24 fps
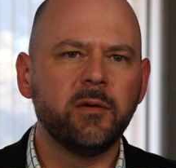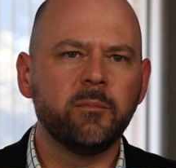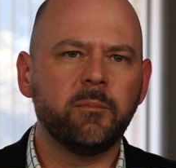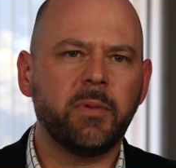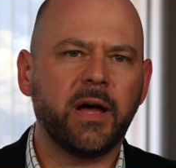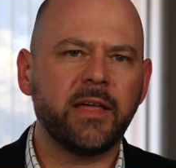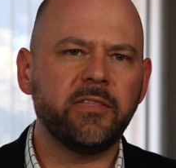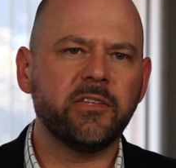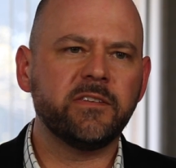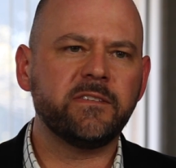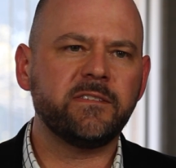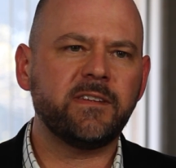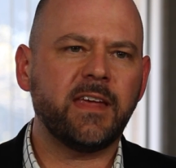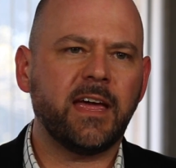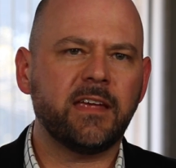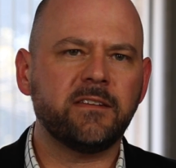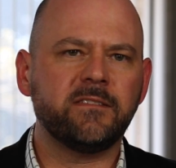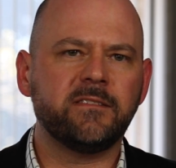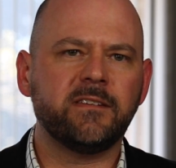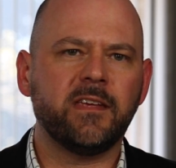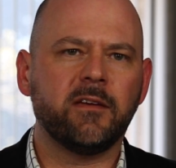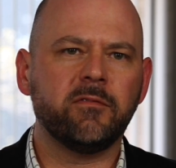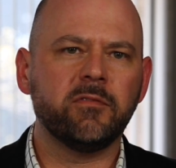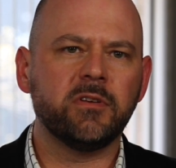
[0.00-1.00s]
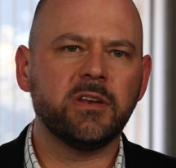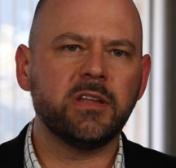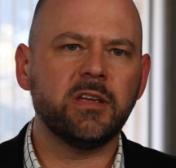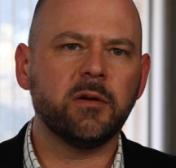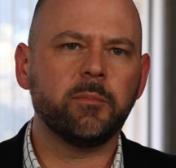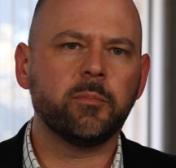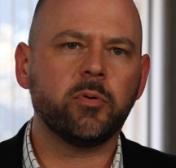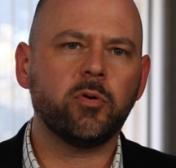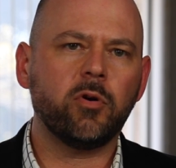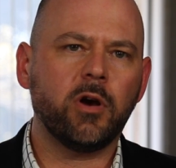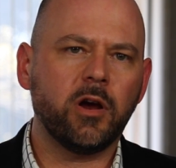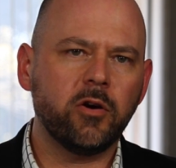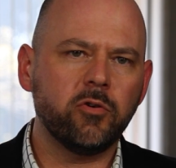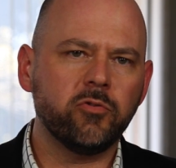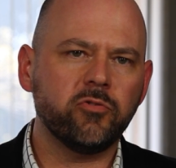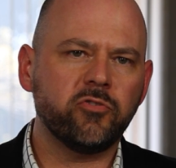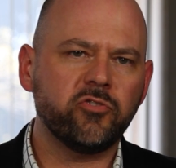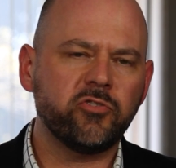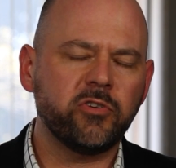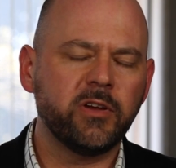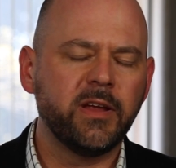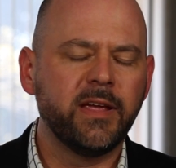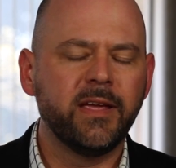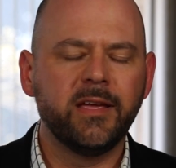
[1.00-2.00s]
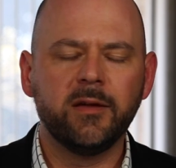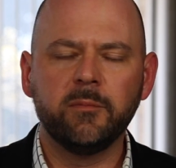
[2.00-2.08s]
by the SAS 70 approach,